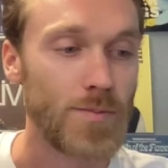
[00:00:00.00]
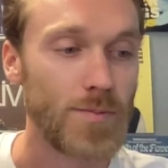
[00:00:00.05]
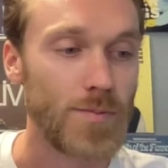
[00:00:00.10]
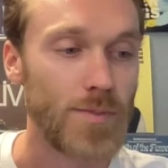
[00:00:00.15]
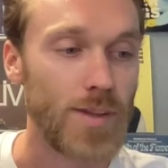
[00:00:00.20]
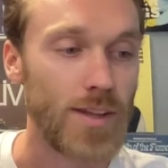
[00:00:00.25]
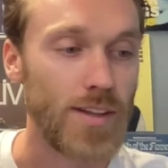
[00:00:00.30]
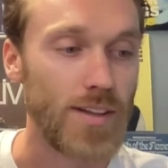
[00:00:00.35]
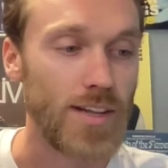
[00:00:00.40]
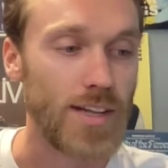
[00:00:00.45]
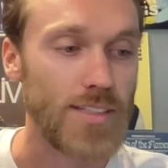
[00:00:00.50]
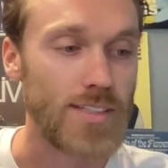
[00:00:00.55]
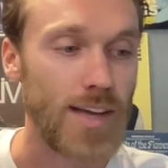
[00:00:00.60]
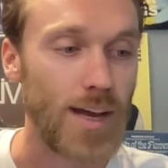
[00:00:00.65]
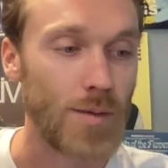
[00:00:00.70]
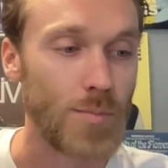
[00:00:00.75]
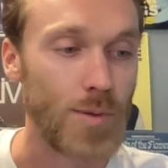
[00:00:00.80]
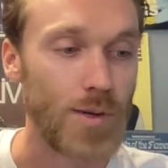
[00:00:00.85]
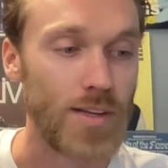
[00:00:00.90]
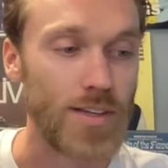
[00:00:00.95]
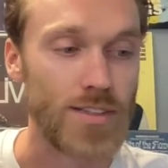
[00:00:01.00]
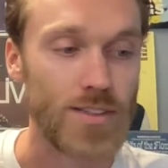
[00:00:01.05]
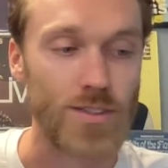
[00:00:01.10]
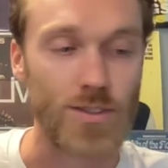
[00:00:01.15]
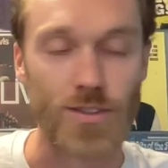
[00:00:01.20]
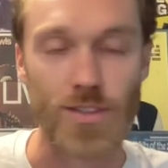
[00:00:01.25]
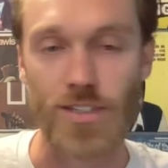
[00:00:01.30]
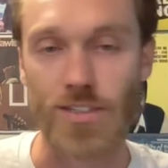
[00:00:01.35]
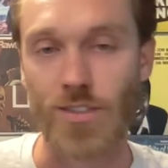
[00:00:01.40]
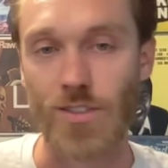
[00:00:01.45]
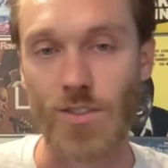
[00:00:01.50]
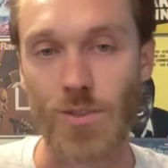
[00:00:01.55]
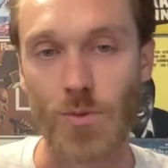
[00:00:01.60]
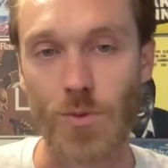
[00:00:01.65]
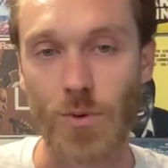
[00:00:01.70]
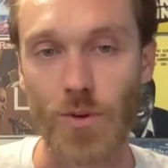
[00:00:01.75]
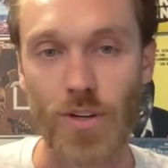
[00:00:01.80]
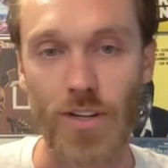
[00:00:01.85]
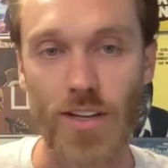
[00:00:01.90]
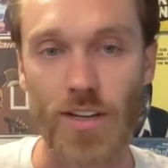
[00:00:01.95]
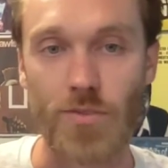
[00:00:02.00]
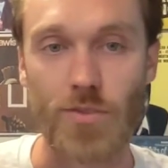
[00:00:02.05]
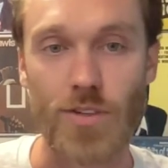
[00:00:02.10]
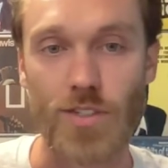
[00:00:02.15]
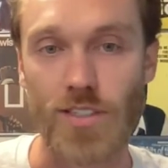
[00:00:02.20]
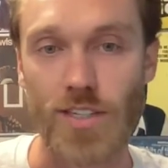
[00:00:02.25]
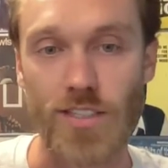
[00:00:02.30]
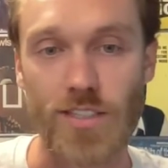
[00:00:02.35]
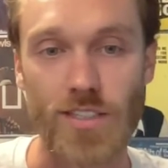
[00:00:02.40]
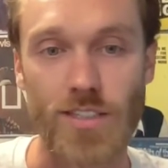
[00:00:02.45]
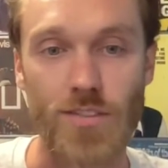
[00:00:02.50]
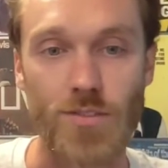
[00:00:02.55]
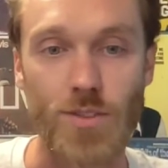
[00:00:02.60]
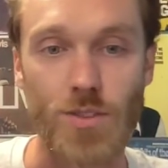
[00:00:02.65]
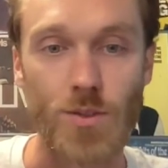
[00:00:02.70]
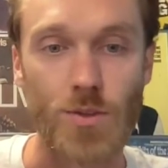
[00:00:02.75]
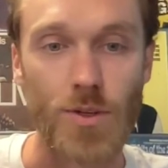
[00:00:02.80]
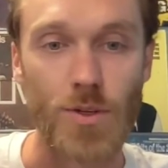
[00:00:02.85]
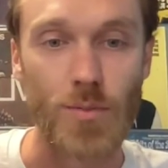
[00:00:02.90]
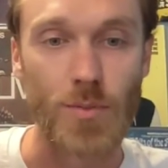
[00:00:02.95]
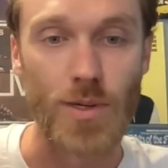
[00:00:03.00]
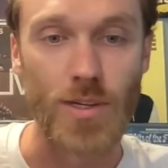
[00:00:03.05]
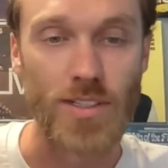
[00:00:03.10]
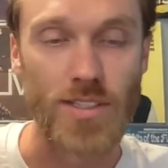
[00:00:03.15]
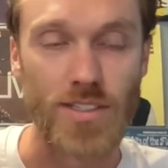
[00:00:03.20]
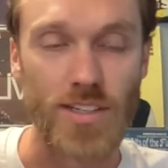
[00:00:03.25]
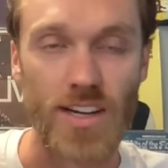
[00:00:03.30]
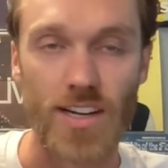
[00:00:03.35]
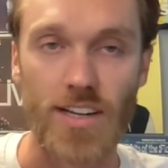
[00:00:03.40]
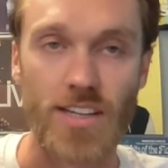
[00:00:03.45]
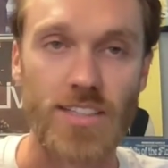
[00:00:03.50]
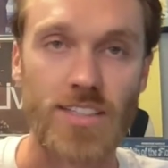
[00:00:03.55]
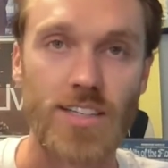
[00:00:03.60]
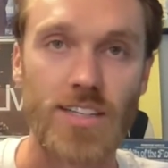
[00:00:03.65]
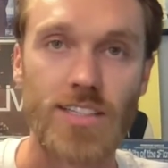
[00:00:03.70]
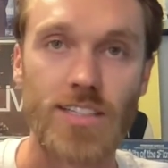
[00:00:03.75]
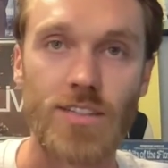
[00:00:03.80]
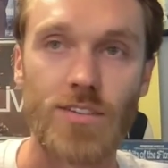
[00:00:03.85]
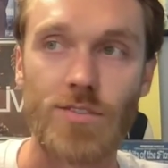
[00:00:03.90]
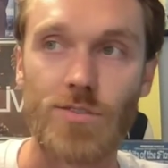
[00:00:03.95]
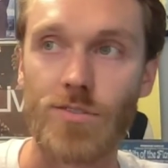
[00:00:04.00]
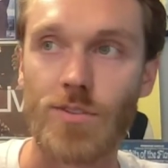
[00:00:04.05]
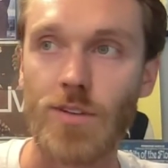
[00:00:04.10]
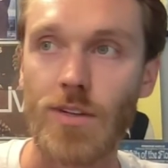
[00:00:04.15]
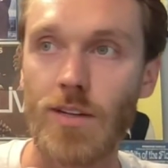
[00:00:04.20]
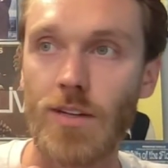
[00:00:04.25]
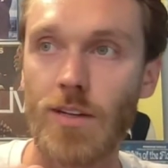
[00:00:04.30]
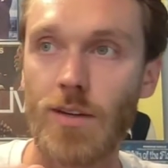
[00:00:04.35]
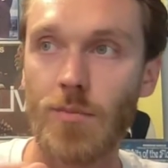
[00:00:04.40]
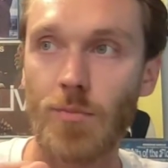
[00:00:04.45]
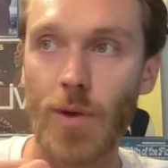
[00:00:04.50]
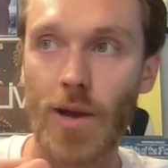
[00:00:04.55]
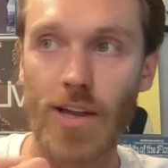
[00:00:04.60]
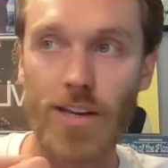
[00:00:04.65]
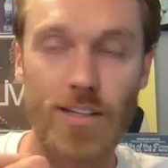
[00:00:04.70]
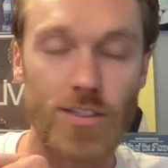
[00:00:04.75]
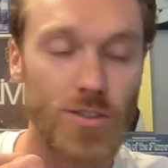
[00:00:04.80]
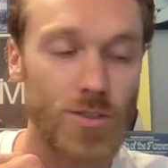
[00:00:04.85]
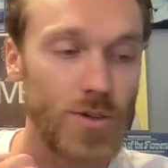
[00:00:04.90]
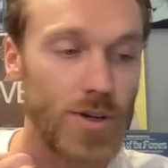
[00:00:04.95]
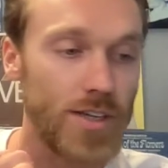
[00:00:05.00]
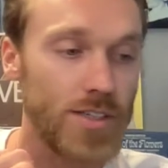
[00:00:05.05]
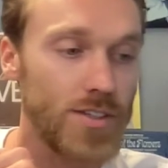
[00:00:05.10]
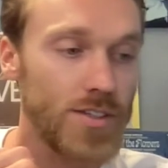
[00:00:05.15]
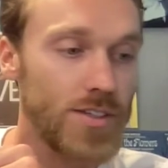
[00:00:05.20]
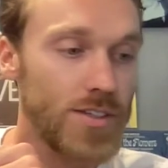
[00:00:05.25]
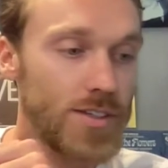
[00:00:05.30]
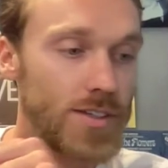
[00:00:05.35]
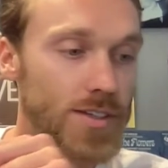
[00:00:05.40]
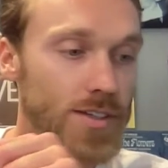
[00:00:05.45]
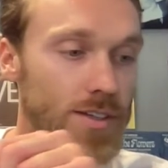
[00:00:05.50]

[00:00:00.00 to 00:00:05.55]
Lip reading: that's happening. So that's just a warning if you're sensitive to it, but it's not excessive by any stretch.